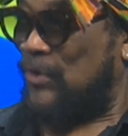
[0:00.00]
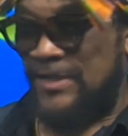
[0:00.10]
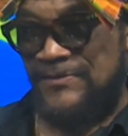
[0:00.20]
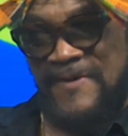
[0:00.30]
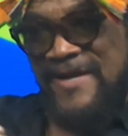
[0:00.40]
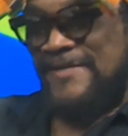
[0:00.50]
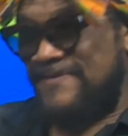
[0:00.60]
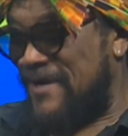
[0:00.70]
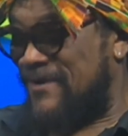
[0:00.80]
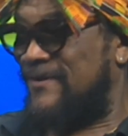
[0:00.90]
Azuma is
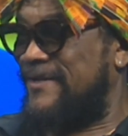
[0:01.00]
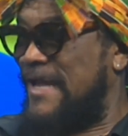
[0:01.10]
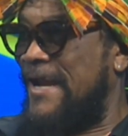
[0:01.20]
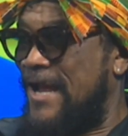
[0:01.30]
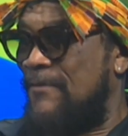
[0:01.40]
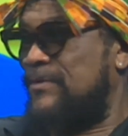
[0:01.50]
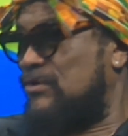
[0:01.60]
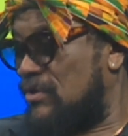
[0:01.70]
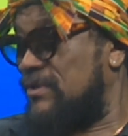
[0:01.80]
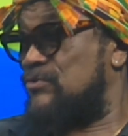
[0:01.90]
my colleague, and I've been
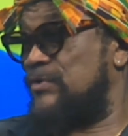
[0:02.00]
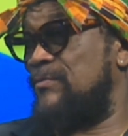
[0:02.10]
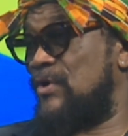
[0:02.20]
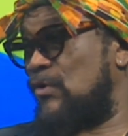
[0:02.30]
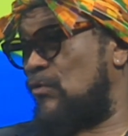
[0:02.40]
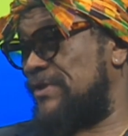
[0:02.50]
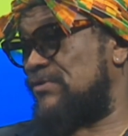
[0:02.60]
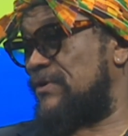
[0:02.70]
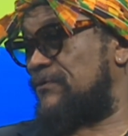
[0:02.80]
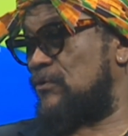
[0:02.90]
talking to him always on
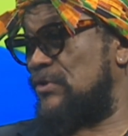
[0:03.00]
the phone.